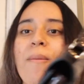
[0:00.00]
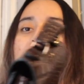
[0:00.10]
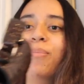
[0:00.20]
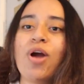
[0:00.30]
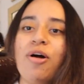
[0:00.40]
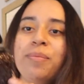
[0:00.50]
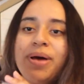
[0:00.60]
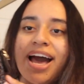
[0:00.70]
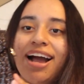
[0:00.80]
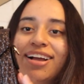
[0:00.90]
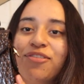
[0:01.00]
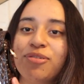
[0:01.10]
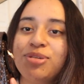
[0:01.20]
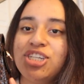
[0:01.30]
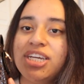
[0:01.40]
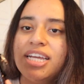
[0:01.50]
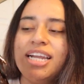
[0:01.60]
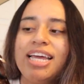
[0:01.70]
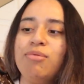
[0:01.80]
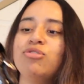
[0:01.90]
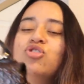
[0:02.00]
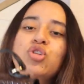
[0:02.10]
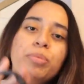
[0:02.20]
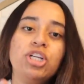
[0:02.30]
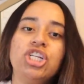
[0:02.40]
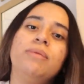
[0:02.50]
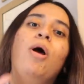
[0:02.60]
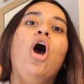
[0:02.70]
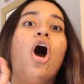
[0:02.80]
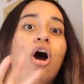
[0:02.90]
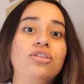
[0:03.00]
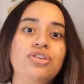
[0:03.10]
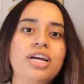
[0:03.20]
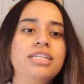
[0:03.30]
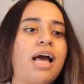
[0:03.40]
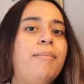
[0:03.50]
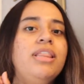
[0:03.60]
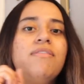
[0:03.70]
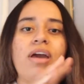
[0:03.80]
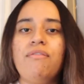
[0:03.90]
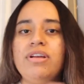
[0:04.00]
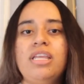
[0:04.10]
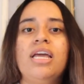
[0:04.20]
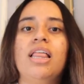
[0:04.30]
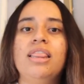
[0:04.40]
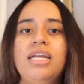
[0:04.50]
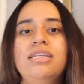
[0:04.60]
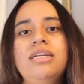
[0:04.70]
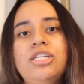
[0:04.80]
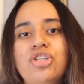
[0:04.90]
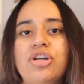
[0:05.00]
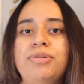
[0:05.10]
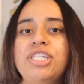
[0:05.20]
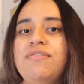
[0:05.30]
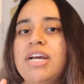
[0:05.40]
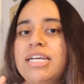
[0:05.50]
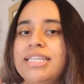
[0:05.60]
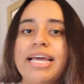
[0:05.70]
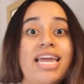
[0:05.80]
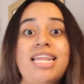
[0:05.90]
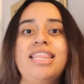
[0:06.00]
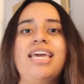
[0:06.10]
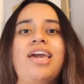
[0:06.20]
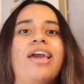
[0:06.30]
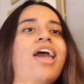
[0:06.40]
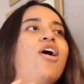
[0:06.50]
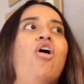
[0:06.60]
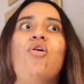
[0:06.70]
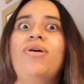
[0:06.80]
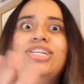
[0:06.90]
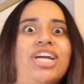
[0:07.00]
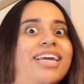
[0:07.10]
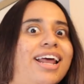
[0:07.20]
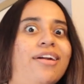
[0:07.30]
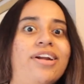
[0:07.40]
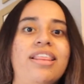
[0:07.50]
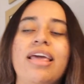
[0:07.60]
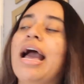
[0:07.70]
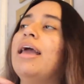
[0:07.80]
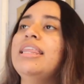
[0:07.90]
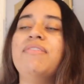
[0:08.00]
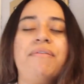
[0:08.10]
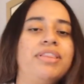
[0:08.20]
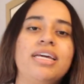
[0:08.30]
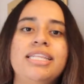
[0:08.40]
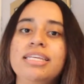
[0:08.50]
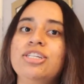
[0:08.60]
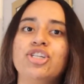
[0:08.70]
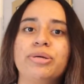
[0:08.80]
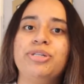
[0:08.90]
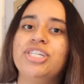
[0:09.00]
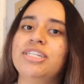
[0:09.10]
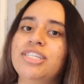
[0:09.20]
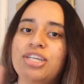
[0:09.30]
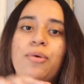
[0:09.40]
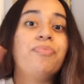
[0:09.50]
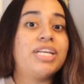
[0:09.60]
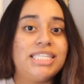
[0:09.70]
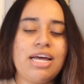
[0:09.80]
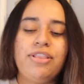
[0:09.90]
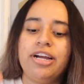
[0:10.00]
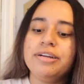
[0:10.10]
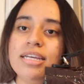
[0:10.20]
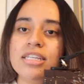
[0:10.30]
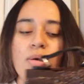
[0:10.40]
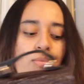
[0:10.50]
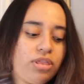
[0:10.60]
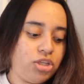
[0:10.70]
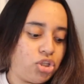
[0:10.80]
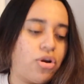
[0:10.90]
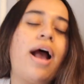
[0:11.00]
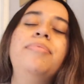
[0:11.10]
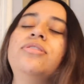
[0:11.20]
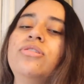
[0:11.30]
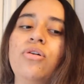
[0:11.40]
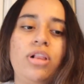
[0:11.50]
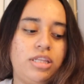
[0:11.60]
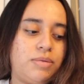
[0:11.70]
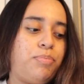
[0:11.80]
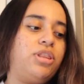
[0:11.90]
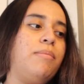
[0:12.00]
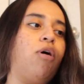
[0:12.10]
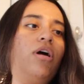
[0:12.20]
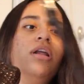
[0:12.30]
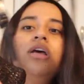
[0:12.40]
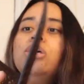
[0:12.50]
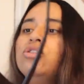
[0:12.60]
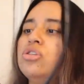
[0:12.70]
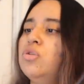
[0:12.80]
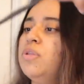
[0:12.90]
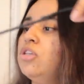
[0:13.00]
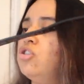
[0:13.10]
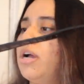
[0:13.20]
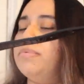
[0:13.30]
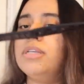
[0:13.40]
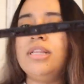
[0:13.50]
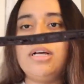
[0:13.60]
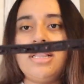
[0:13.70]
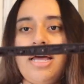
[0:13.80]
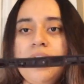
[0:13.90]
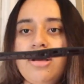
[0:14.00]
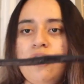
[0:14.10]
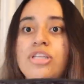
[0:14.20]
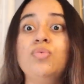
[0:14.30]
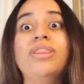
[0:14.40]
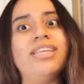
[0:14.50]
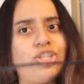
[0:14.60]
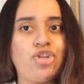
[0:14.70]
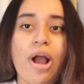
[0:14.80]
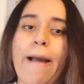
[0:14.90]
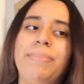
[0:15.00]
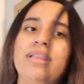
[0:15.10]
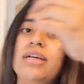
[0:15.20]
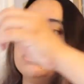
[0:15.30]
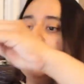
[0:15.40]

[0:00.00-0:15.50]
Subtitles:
brown bag from Shein. It was super cheap. Also, you guys, I'm gonna leave everything linked in the description if you guys like anything or want to check it out or anything. I leave everything in the description, so it's down there. It does come with the straps, so let's put them on. So this is what the straps look like, or this is what the strap looks